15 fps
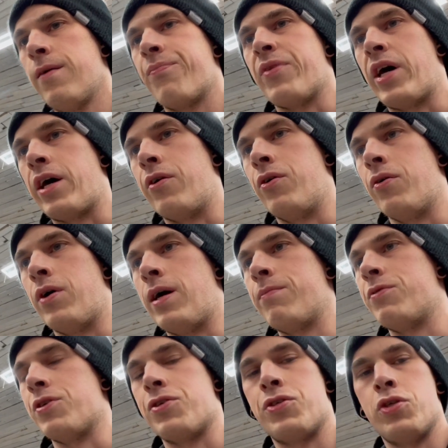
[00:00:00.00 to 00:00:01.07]
I don't know. I'm
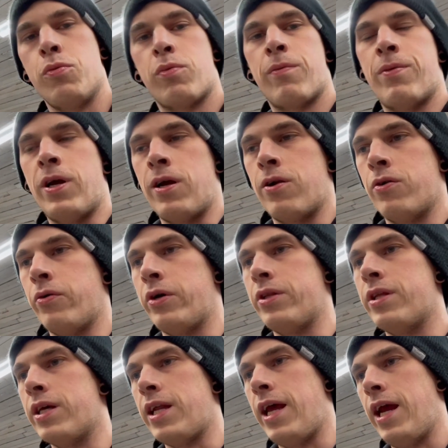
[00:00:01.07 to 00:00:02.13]
just super paranoid
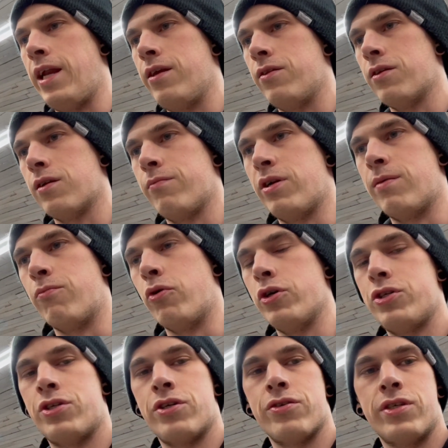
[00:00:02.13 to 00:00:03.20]
that any little bit of
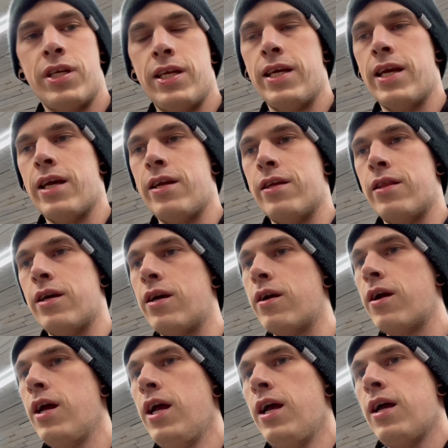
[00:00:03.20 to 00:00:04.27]
moisture is going to get in there
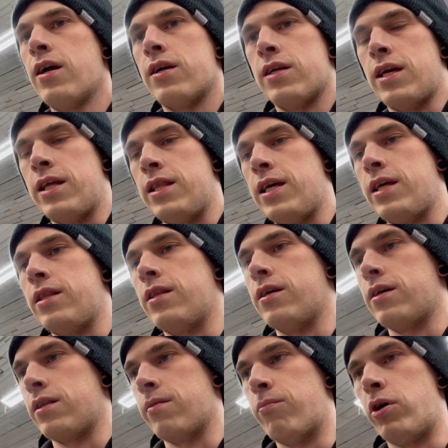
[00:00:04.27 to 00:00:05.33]
and then
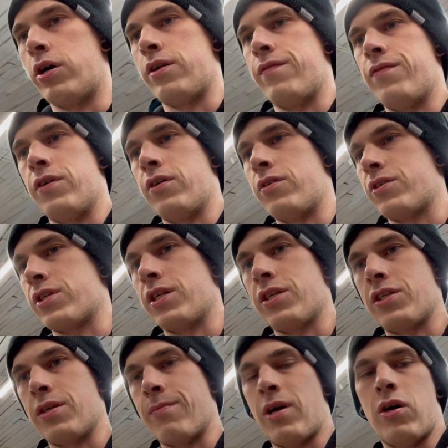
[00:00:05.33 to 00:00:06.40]
uh, the body filler is going to
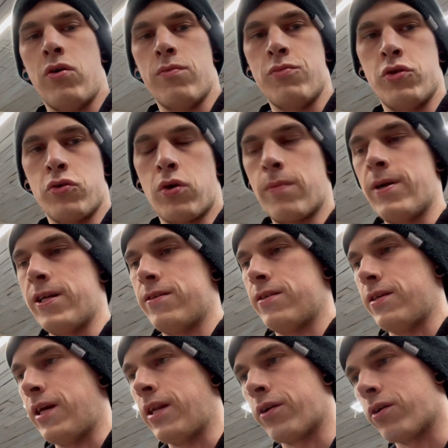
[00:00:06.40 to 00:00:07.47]
somehow absorb it
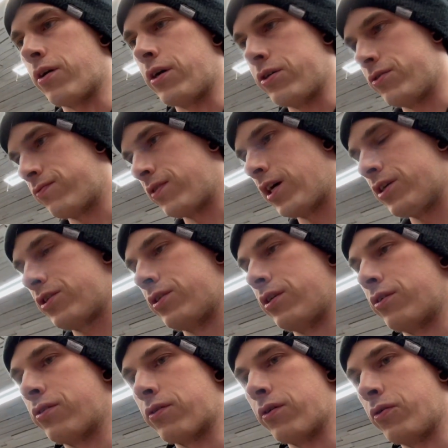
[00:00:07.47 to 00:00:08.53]
and cause rust and
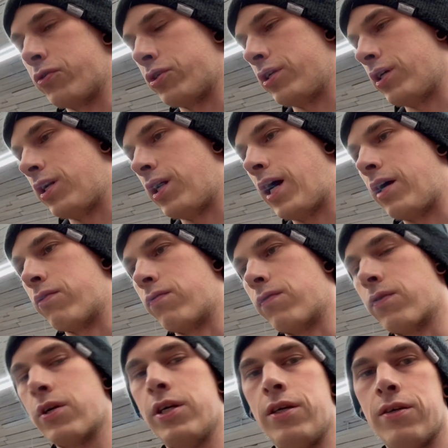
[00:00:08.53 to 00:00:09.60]
corrosion. And I
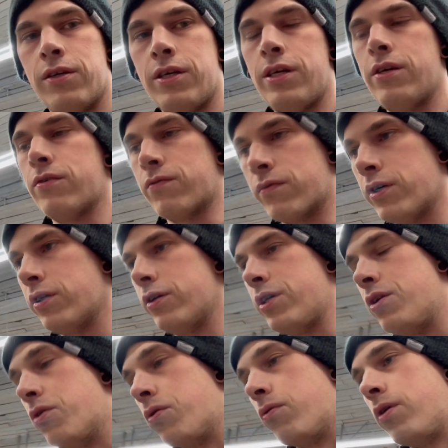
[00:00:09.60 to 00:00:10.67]
really, really
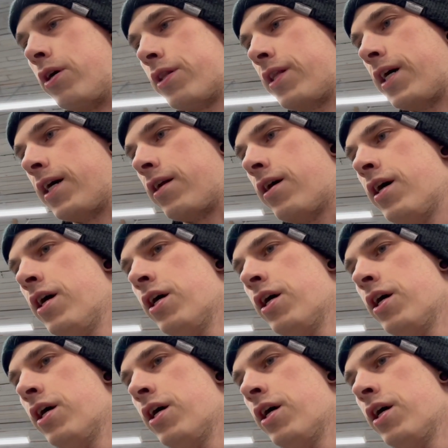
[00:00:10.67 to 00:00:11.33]
don't want that.